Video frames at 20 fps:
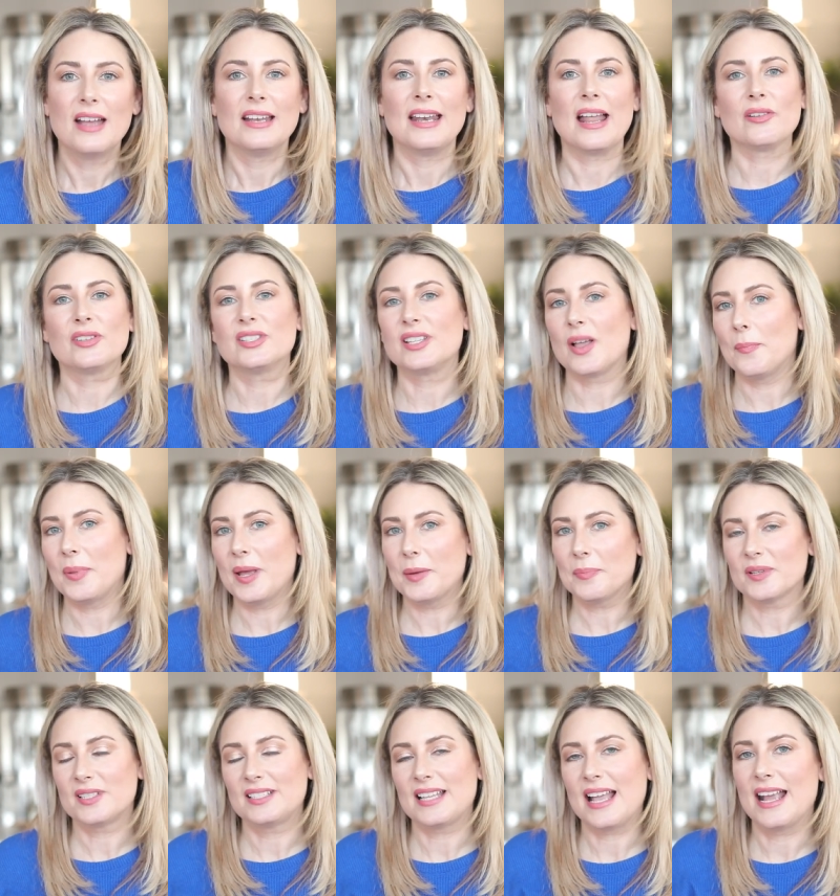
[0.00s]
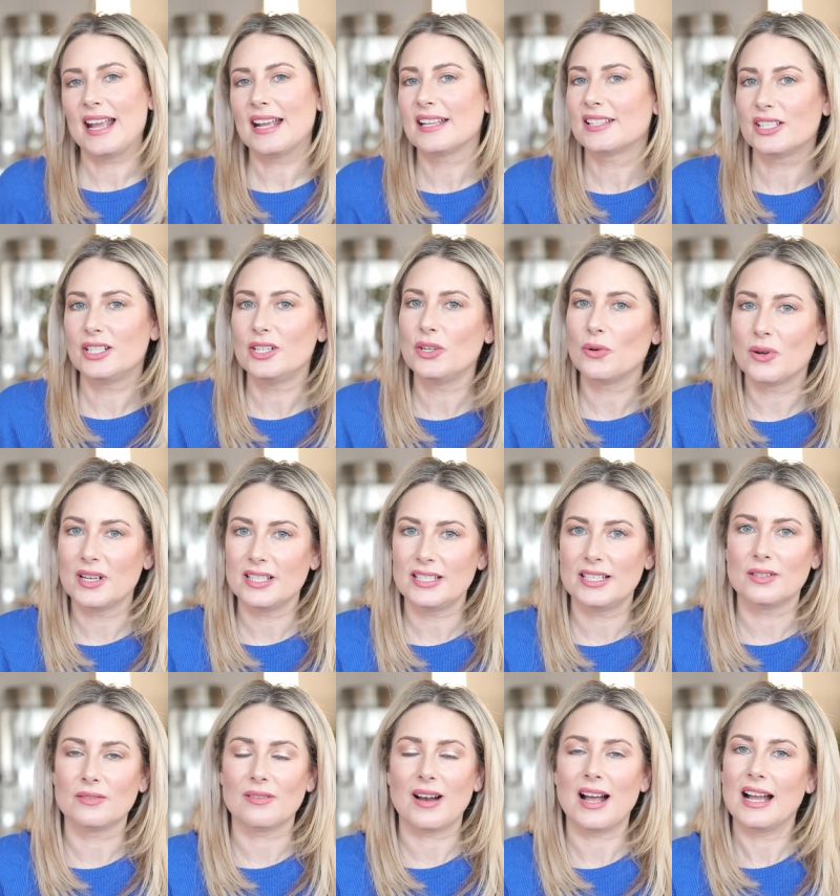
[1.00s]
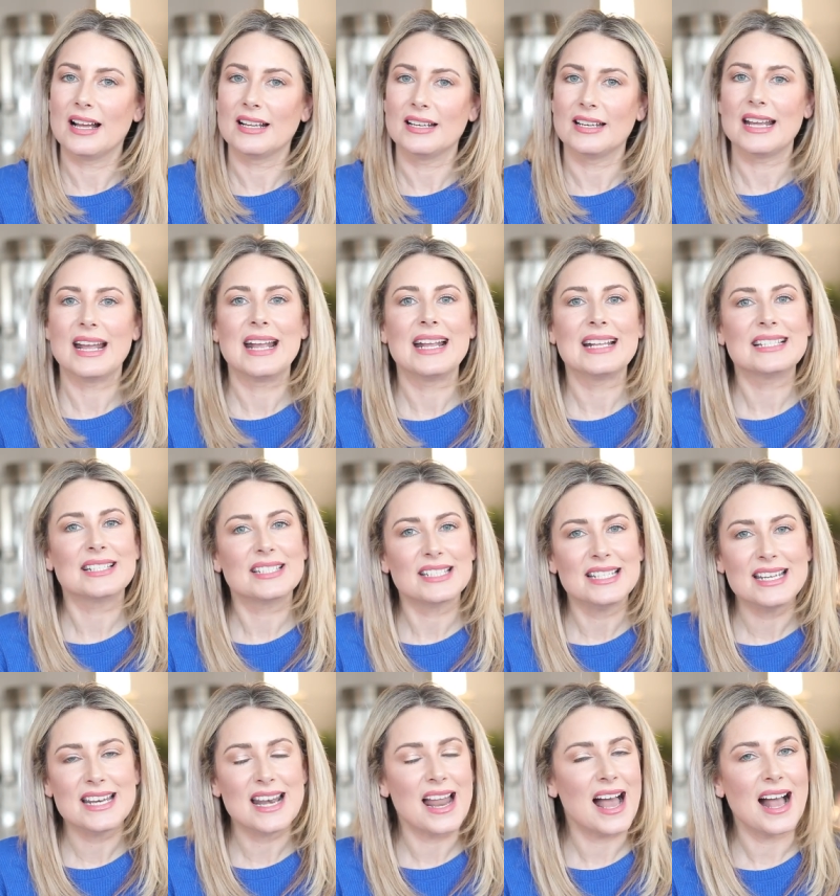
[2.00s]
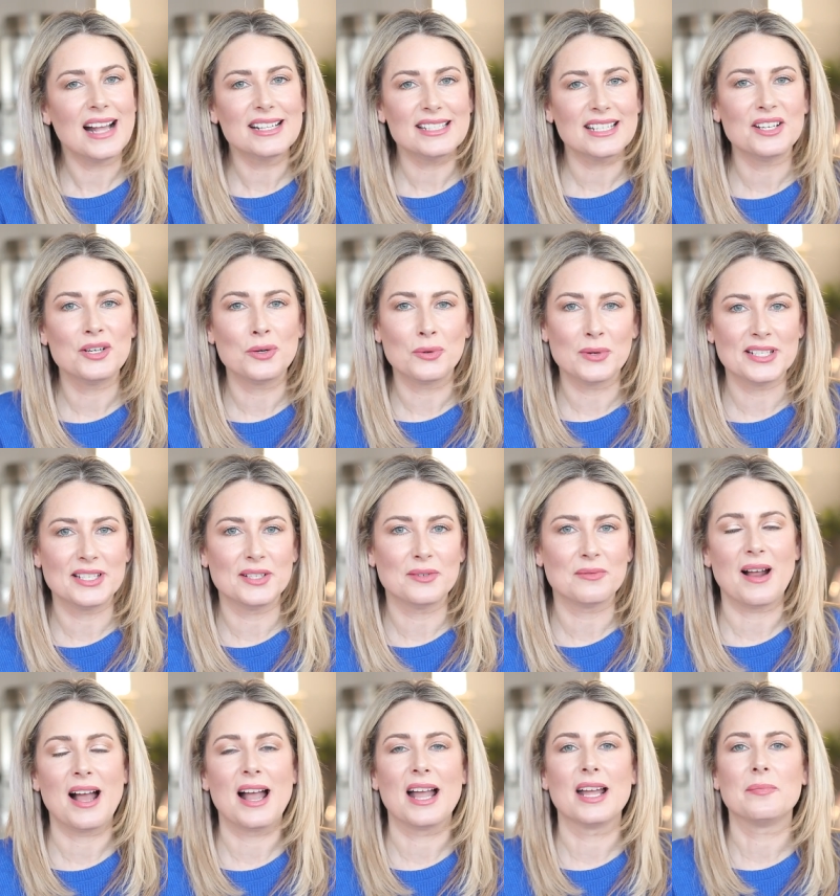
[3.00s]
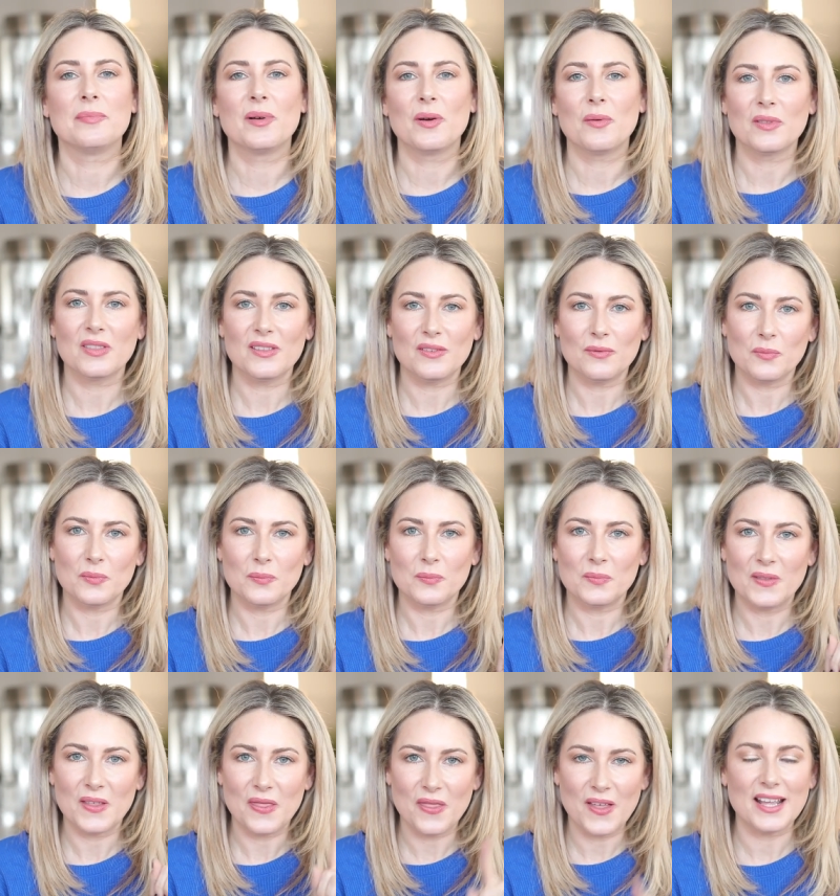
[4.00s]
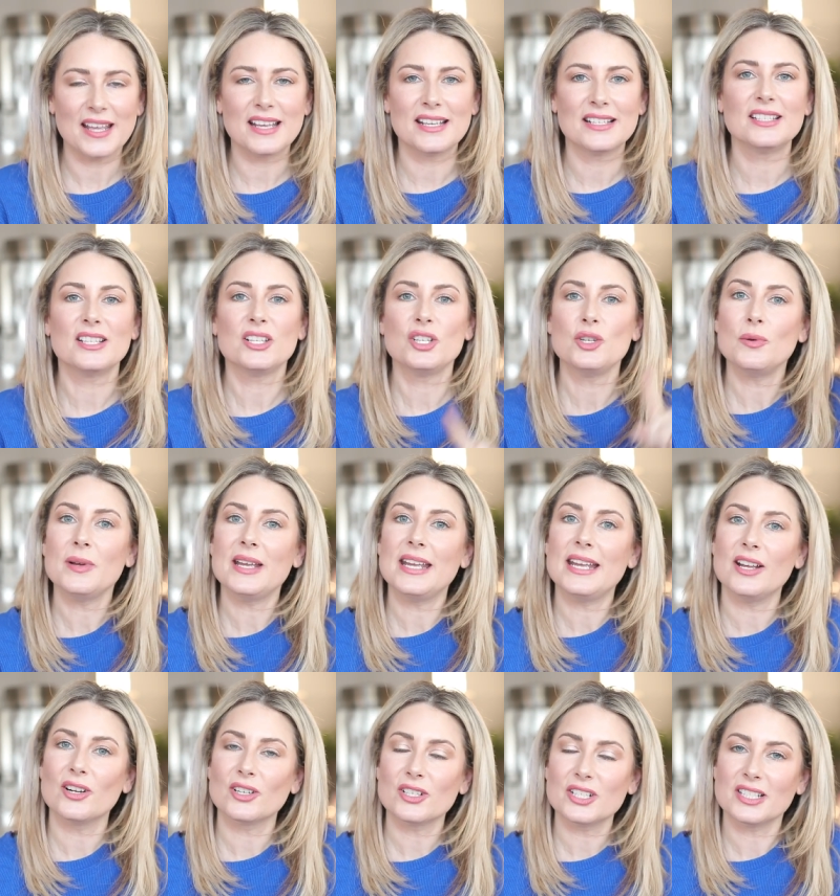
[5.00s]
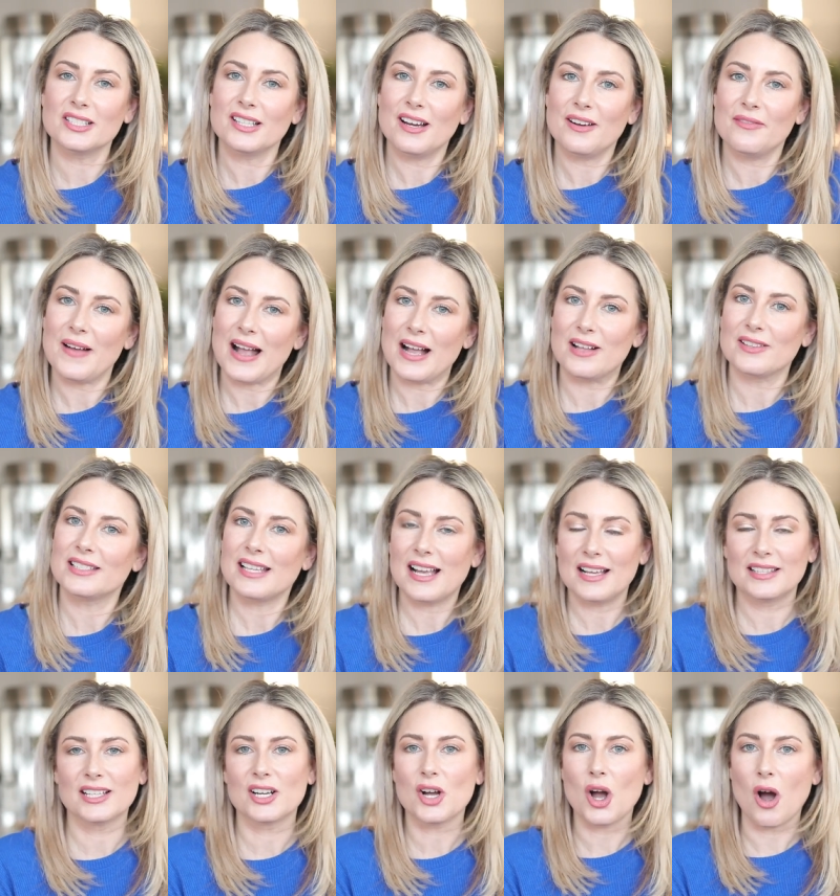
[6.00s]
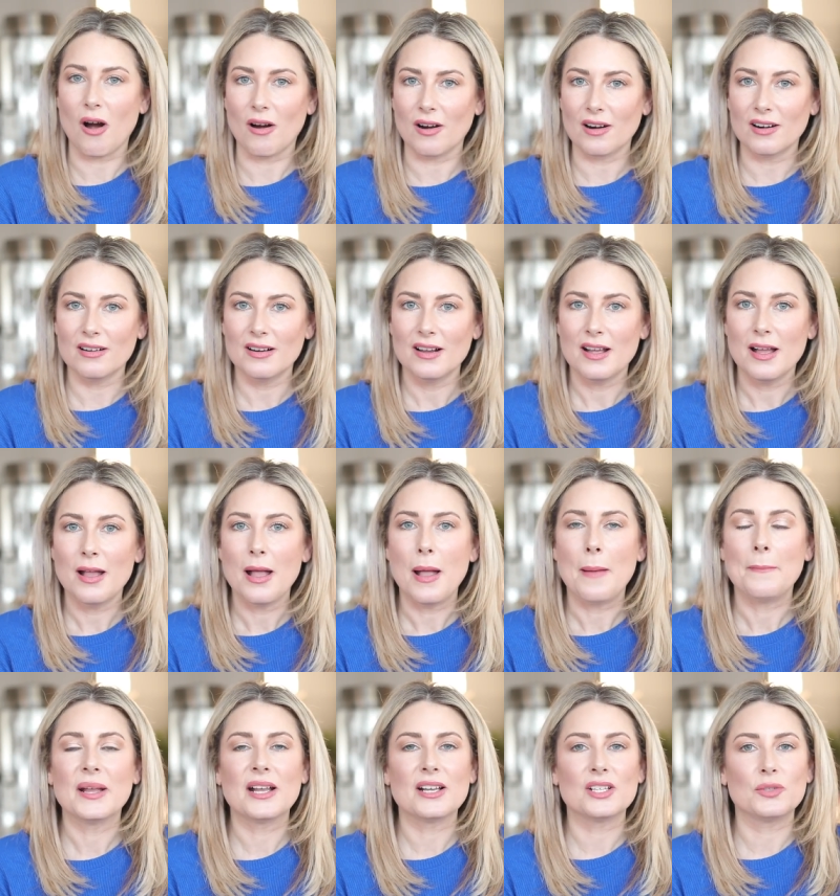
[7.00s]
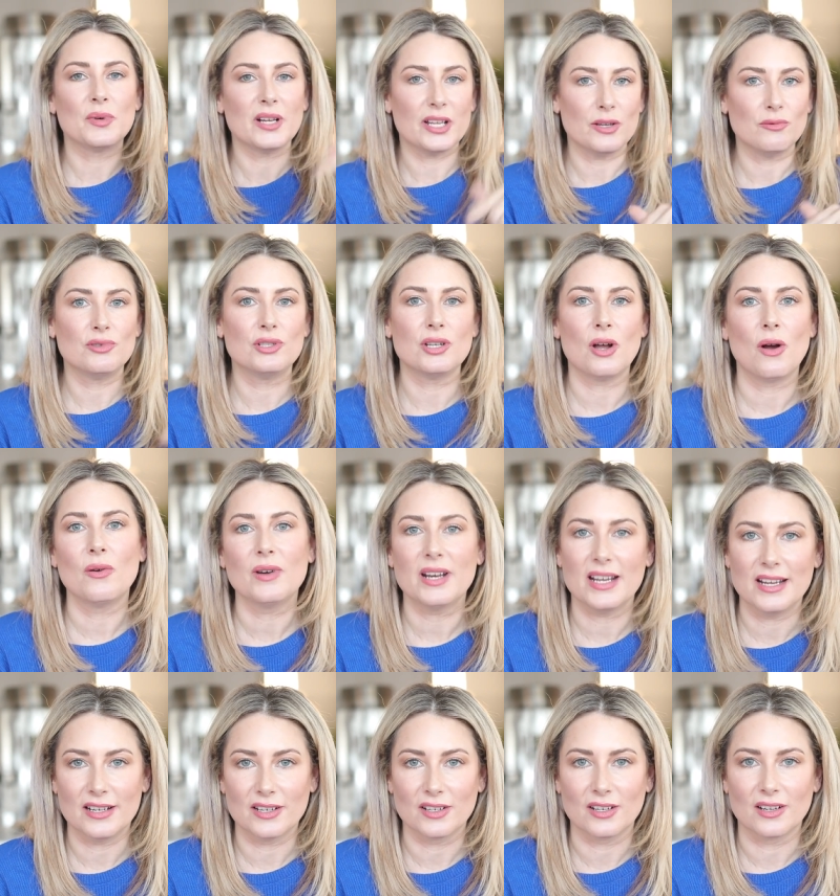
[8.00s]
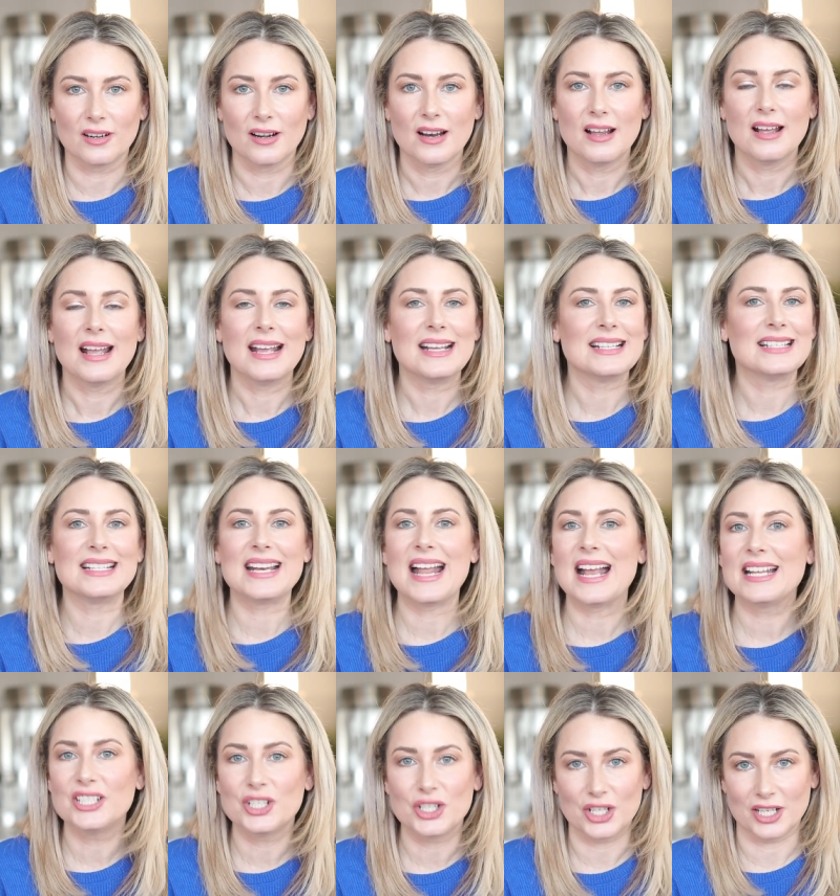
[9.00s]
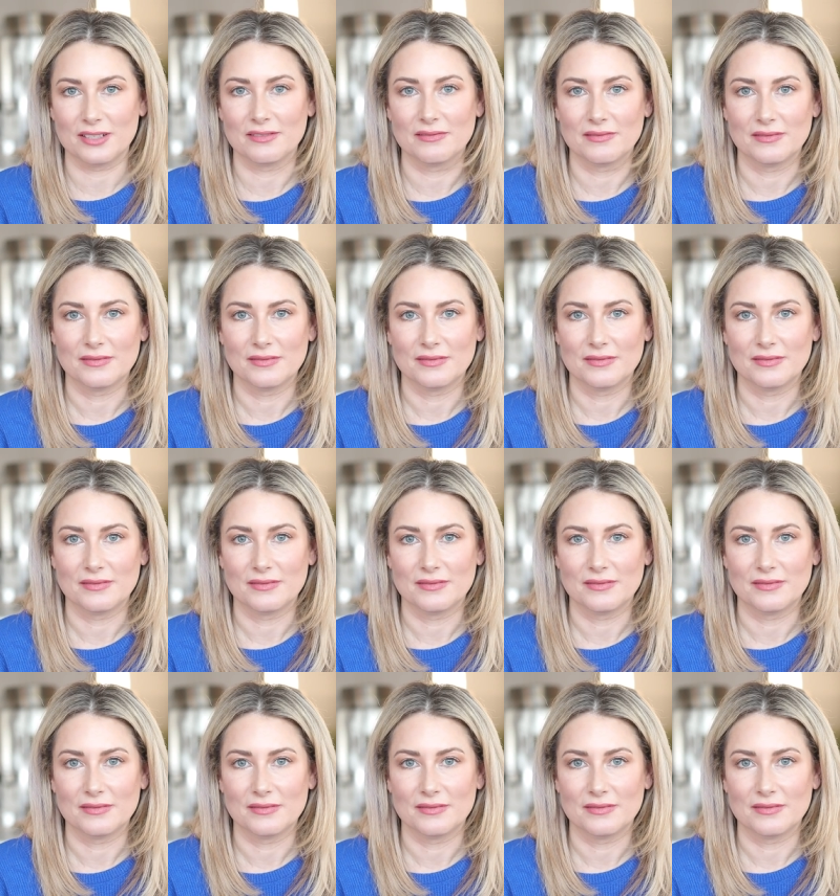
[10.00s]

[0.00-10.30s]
Now some people say it's a noisy ride. It's not a noisy ride, but the thing is you hear stuff outside the car because what you don't hear is an engine.